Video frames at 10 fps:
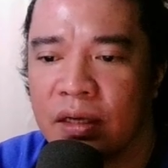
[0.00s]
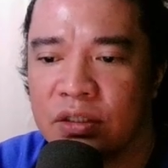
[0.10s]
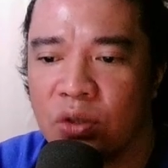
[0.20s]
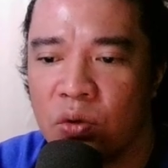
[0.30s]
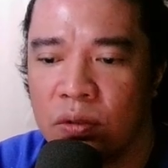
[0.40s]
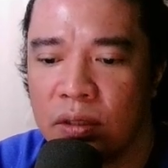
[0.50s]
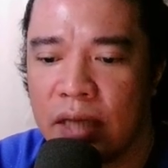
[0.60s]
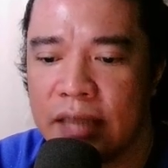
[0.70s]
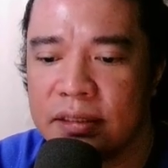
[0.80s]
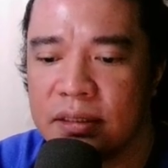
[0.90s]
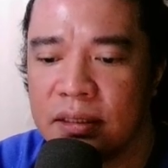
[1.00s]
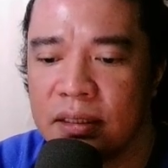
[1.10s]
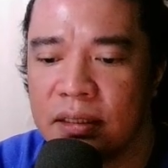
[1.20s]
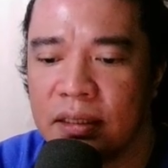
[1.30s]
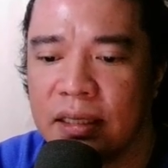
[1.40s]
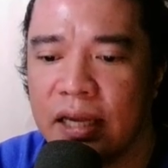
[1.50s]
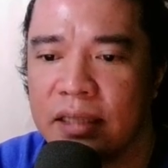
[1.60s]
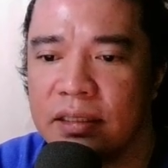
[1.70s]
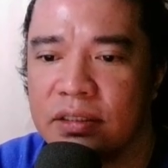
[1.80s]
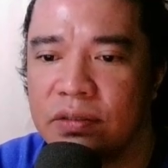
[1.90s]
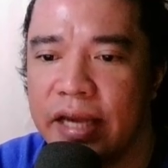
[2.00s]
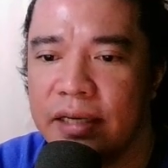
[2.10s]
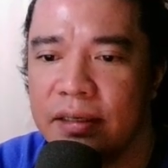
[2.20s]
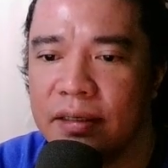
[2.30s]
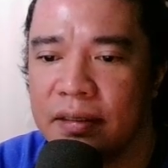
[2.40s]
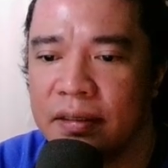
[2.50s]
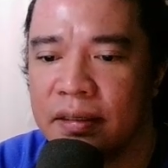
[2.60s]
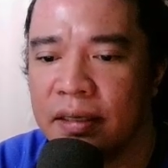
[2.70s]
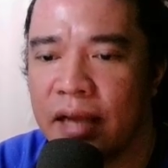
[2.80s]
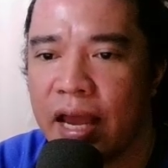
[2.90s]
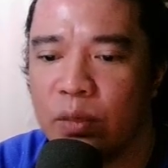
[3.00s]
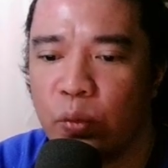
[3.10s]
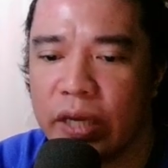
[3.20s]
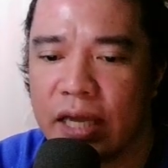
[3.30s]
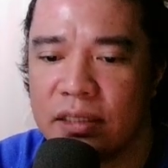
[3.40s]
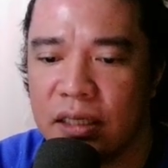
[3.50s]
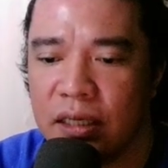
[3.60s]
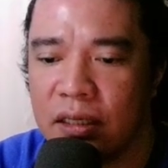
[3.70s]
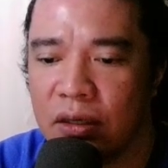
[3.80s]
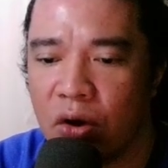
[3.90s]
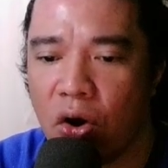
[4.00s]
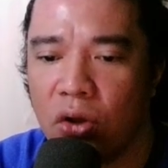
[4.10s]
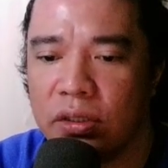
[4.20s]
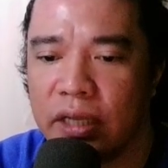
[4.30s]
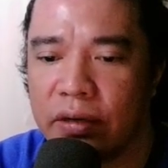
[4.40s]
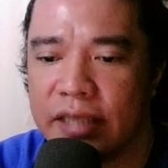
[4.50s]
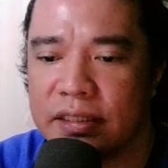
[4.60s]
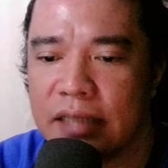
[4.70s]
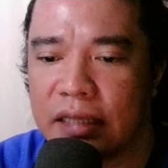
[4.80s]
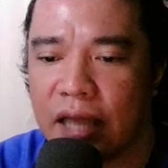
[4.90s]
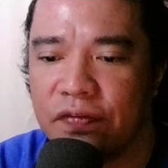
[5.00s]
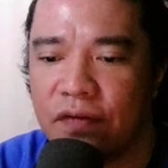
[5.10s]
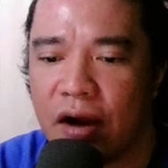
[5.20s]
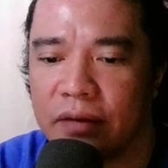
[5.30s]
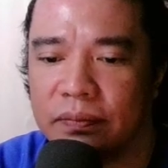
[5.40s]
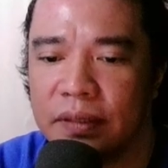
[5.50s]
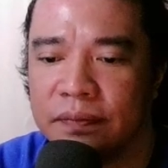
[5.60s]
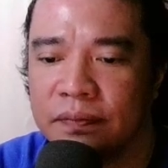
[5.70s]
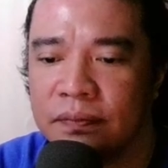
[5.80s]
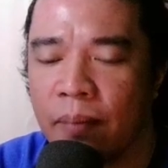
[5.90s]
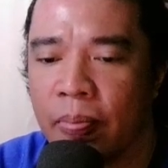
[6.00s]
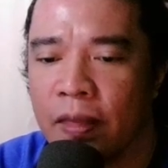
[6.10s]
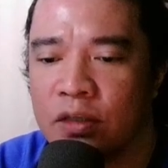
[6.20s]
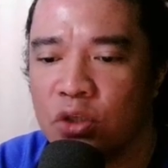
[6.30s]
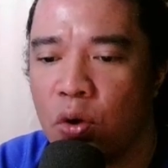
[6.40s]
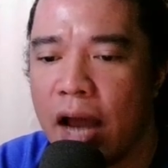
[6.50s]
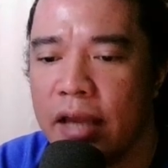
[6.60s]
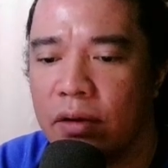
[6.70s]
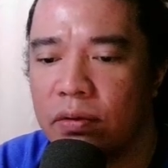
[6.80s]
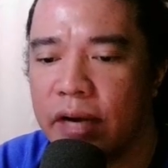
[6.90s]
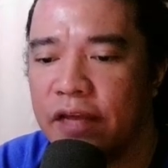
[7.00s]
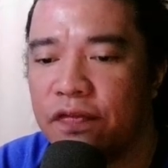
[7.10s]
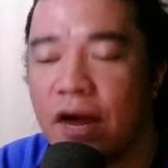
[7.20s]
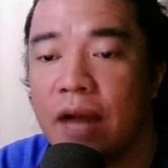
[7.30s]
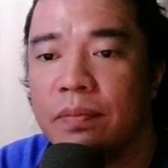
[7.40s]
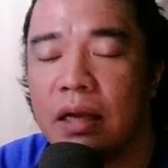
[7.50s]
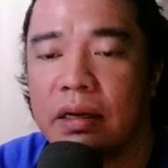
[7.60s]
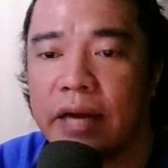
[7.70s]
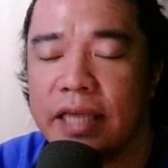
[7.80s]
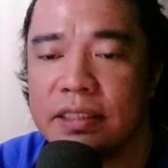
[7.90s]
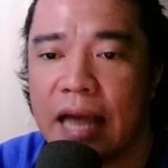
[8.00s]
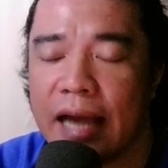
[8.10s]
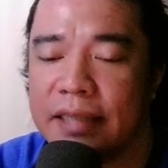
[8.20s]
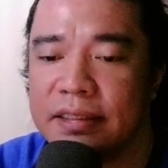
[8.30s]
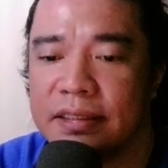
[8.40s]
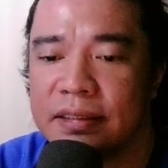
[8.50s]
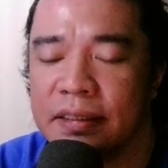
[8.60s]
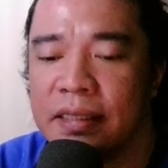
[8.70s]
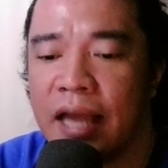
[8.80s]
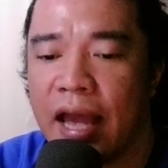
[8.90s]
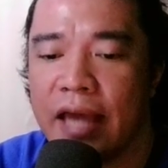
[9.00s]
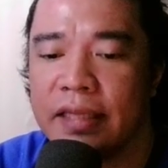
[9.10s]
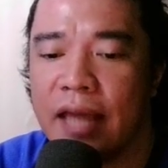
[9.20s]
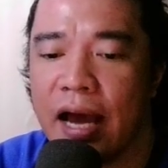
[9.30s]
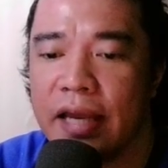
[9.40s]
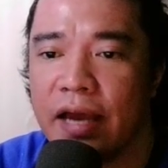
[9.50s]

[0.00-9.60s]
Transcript: So let's click this grain and we can see all the grains that I farm. So I already farmed grains, guys. And I have